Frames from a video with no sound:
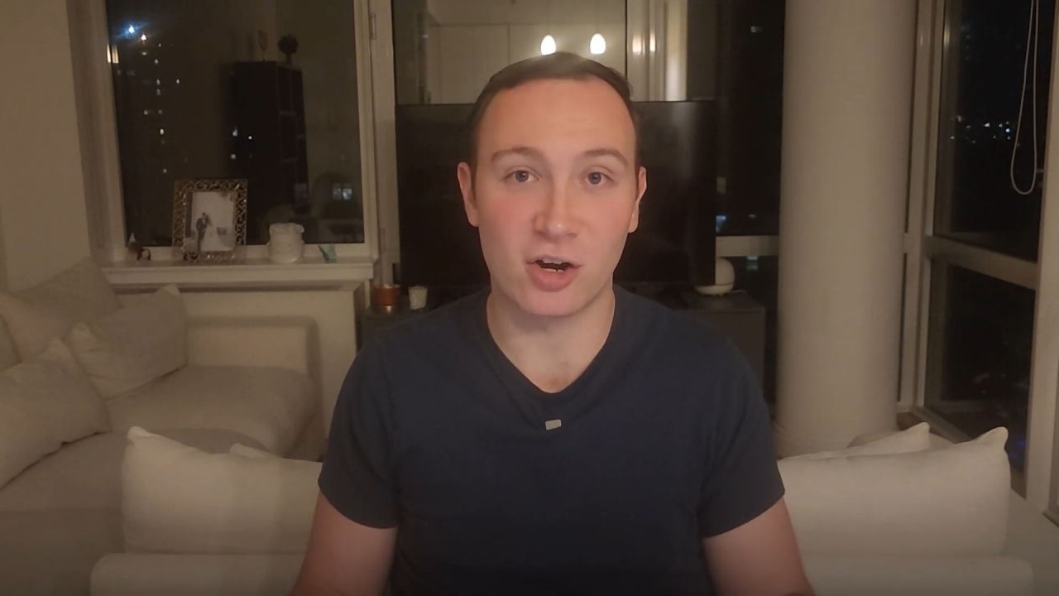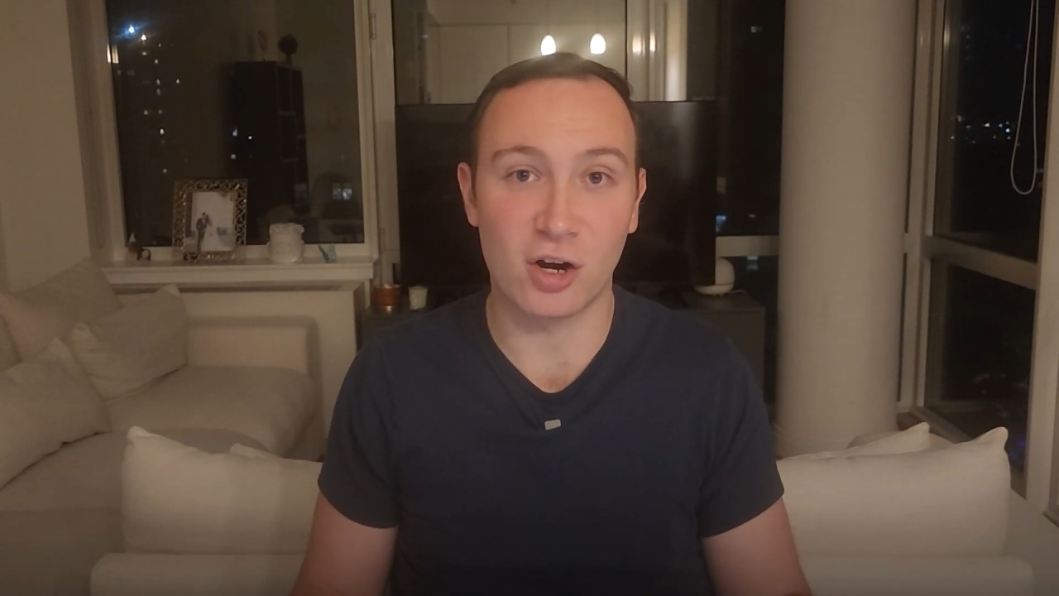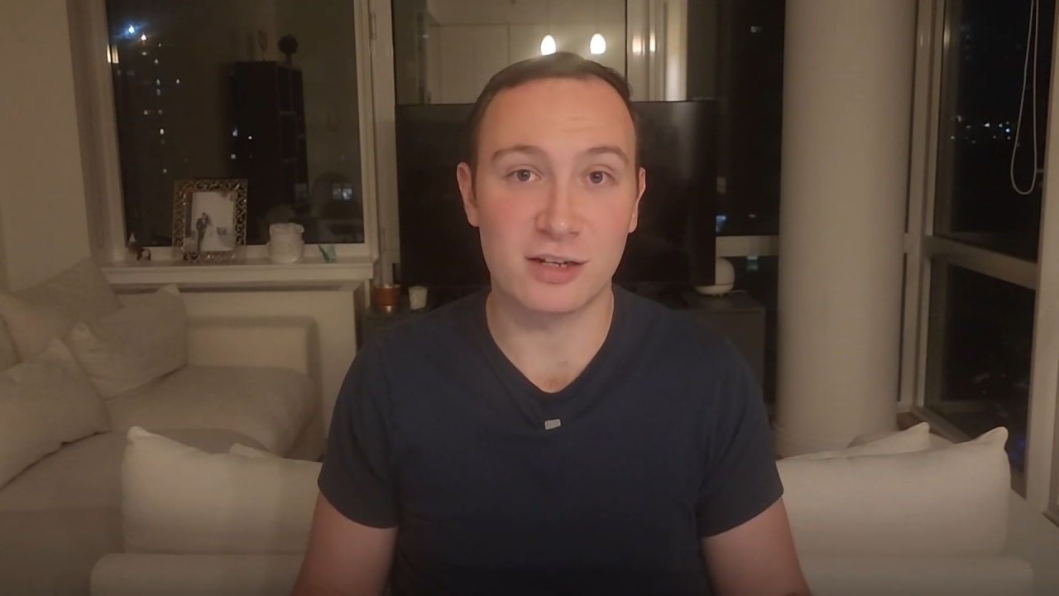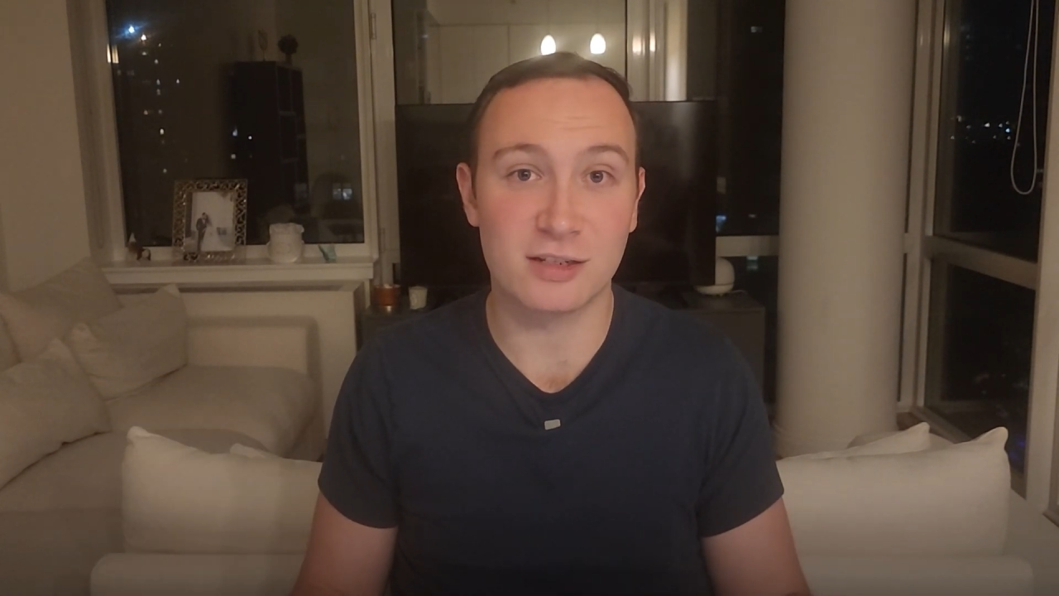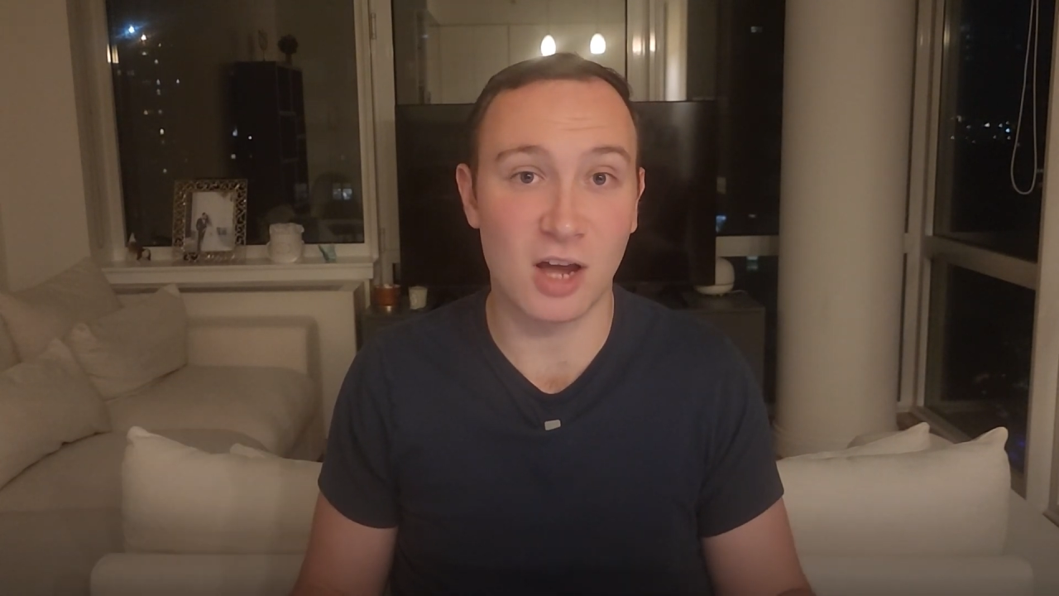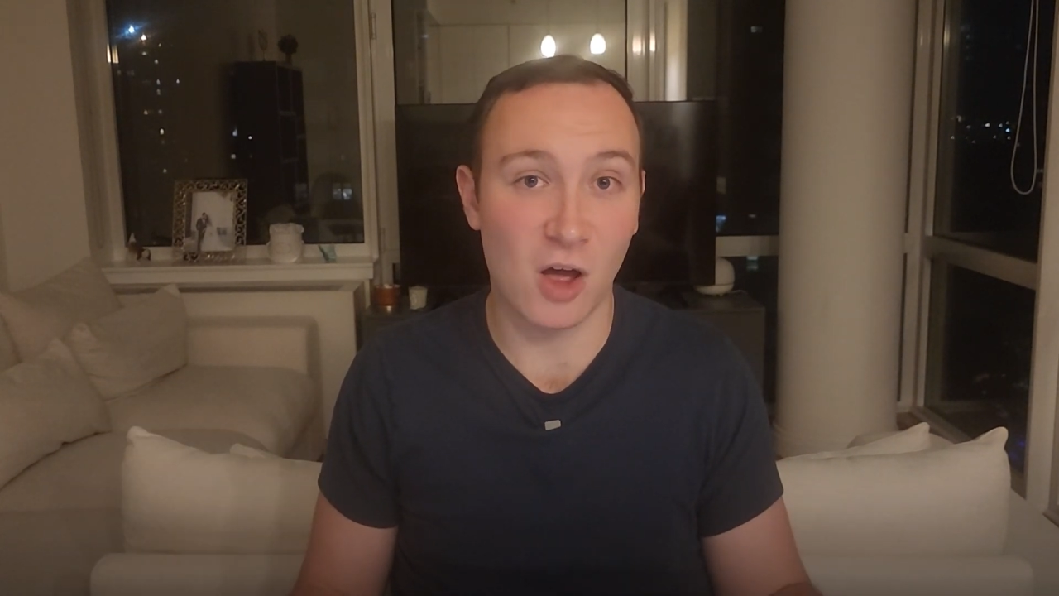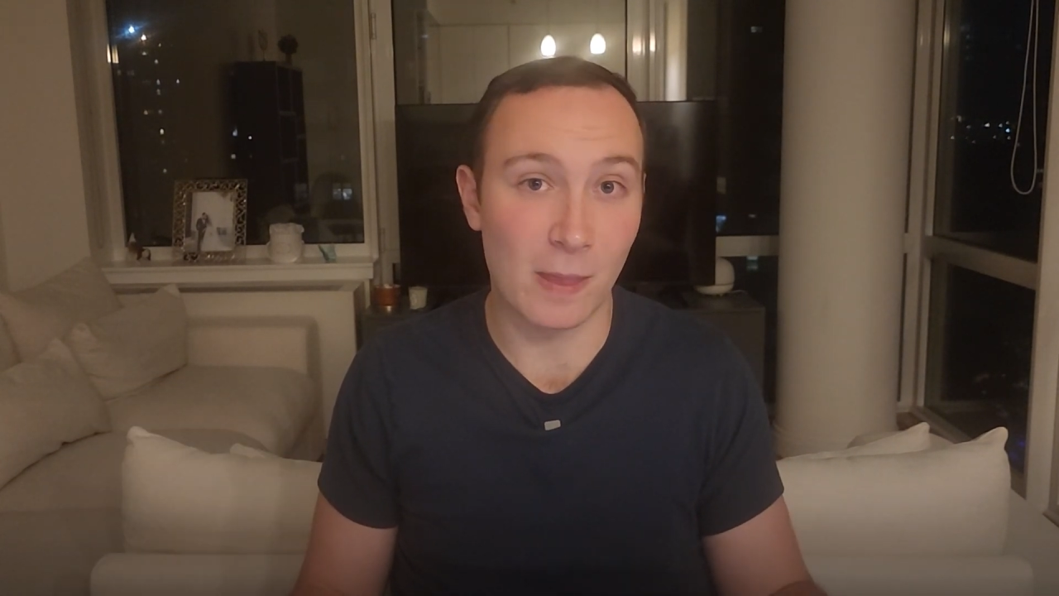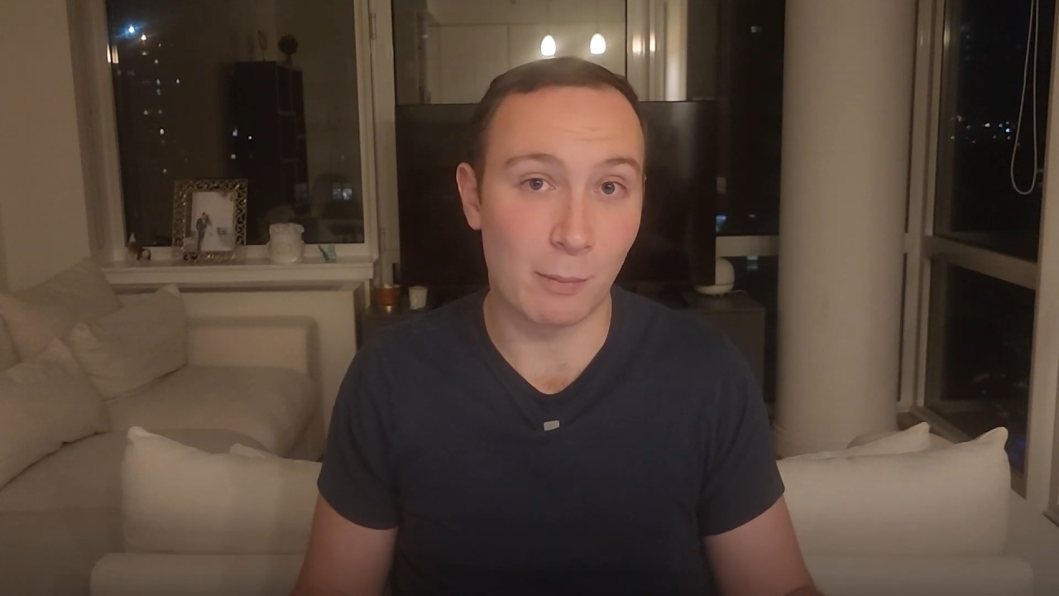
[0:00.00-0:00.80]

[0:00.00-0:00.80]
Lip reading: cards on the